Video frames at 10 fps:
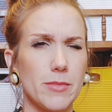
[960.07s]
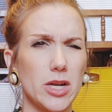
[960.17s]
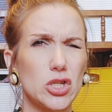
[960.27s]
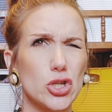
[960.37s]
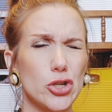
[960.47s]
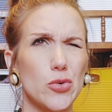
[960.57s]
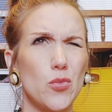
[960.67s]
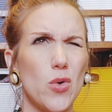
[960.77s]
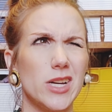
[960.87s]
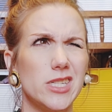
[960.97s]
not sure
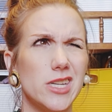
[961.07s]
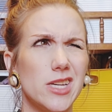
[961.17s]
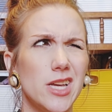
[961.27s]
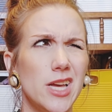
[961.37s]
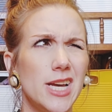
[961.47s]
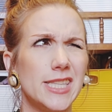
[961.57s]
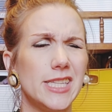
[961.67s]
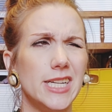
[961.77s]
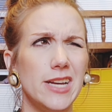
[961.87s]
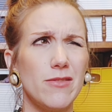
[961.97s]
what
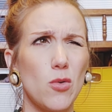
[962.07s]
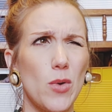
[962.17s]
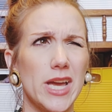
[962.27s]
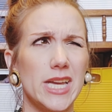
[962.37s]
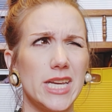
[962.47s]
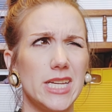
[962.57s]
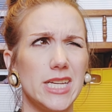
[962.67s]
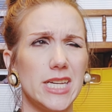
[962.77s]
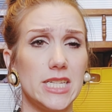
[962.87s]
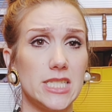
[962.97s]
the giveaway
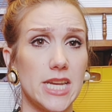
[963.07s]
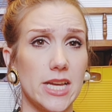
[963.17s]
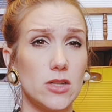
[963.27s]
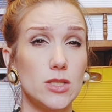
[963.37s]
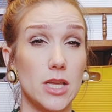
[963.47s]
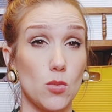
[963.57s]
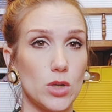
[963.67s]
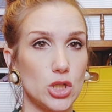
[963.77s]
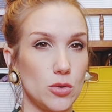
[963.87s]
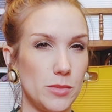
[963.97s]
entails, like
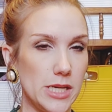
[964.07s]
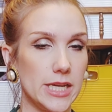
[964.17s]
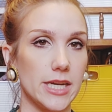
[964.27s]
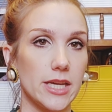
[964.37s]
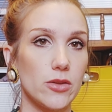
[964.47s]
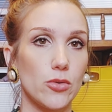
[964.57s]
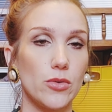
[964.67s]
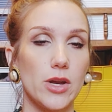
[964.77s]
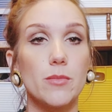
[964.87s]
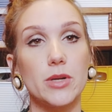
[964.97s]
what you'll be getting through
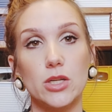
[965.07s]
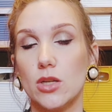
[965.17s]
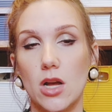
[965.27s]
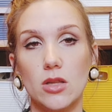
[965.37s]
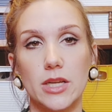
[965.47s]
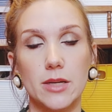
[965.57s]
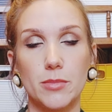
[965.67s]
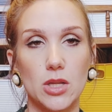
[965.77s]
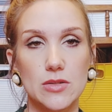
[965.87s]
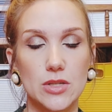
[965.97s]
there, but I'll link it
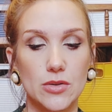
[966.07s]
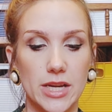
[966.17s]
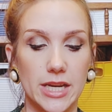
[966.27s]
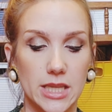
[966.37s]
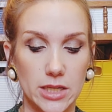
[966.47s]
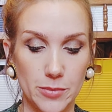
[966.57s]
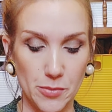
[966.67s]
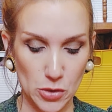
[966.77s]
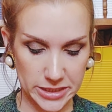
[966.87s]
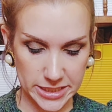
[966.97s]
below so you can get a little bit
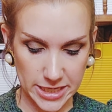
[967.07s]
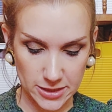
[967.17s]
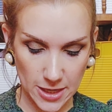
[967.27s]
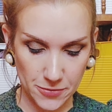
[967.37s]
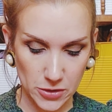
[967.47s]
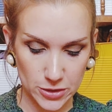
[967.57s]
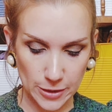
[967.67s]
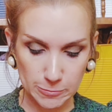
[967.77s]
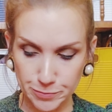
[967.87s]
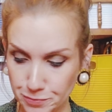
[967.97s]
more details on there. So
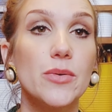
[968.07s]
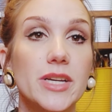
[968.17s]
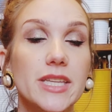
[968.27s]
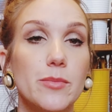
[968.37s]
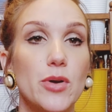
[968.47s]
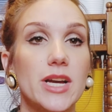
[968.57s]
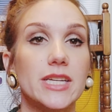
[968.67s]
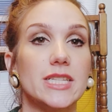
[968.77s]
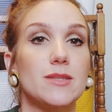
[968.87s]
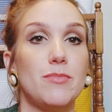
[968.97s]
again, the brand
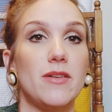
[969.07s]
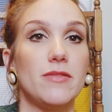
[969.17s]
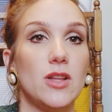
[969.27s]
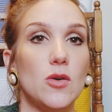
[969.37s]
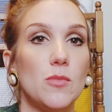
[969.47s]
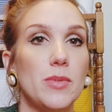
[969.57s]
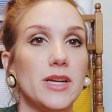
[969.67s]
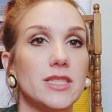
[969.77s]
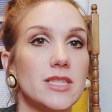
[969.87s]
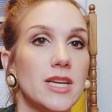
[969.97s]
is Buffalo
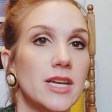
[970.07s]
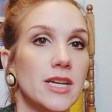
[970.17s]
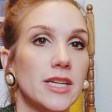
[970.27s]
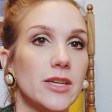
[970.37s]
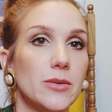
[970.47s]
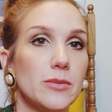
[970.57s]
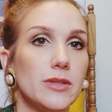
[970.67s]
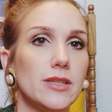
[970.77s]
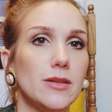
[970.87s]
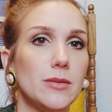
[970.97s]
Butts. Cute
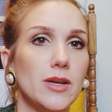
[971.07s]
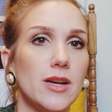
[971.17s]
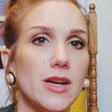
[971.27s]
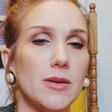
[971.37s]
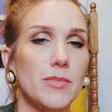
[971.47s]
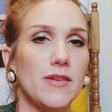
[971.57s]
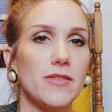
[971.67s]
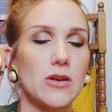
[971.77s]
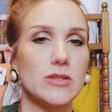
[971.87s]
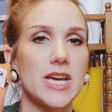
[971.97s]
little
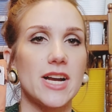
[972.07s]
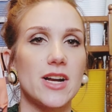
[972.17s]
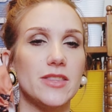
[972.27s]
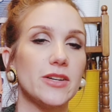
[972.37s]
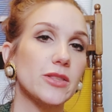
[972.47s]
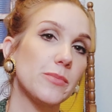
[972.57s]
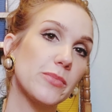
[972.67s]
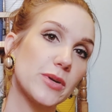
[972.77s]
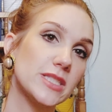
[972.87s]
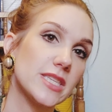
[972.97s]
buffalo tag on there. The
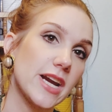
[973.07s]
prints that